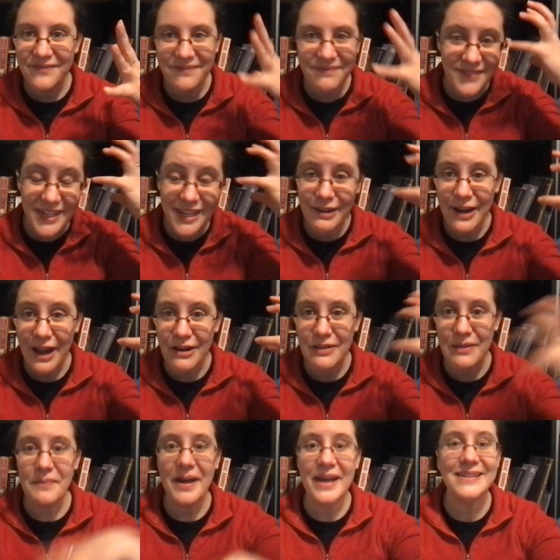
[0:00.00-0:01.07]
figure it out in
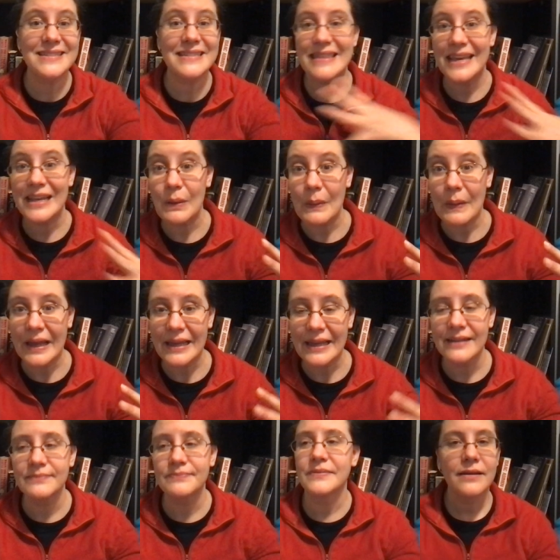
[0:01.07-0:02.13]
their minds, they don't like
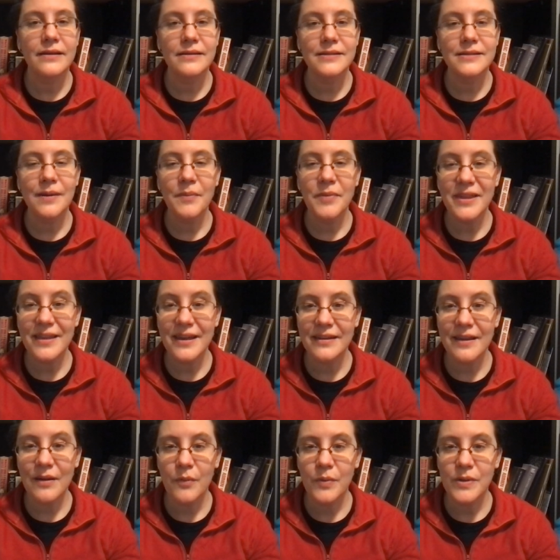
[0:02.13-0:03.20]
it. Something that I
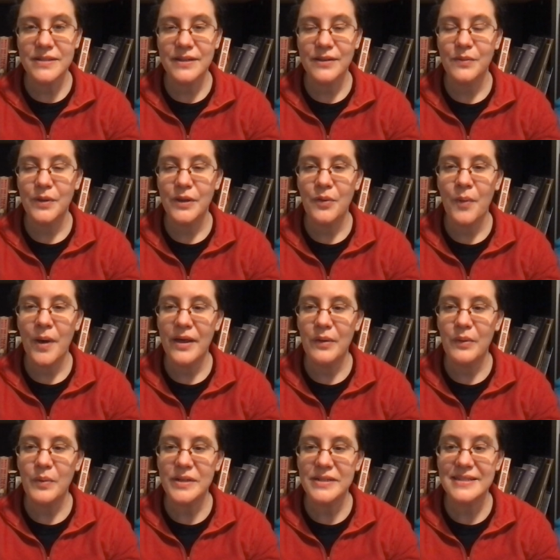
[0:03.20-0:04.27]
think was done really well
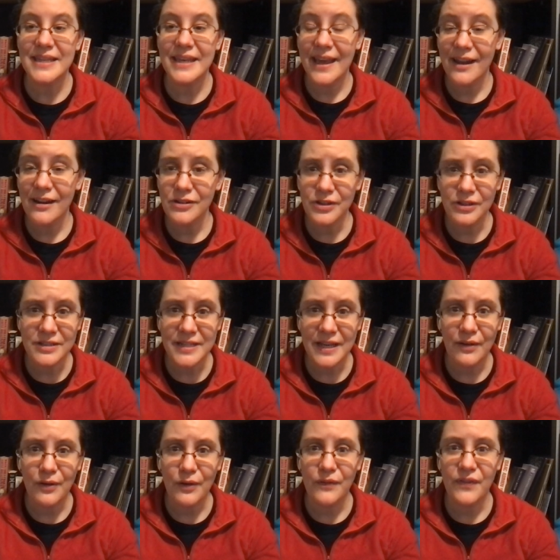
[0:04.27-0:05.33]
was the character
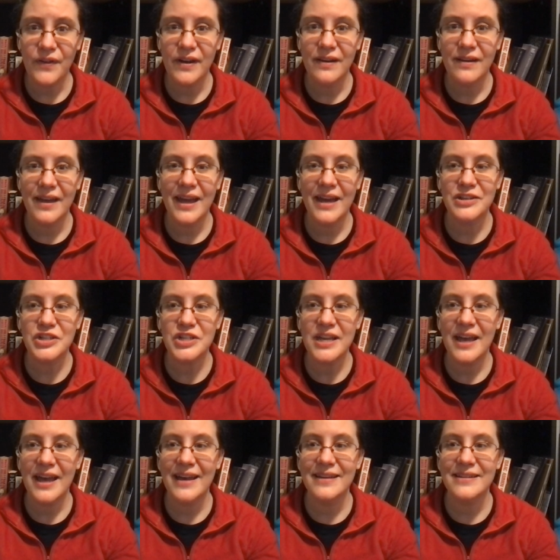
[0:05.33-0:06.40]
Sankofa, as she
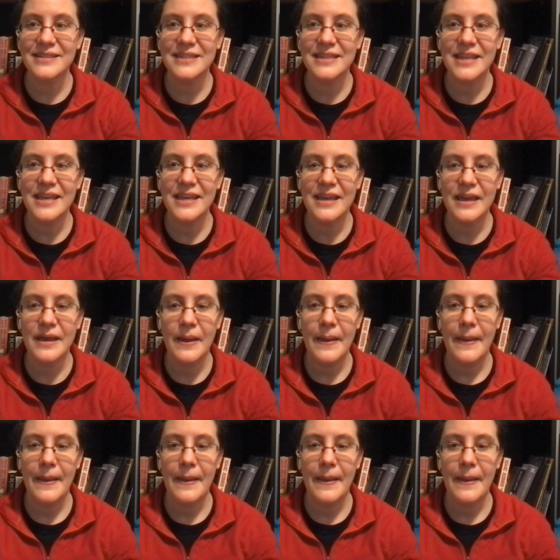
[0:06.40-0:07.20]
has the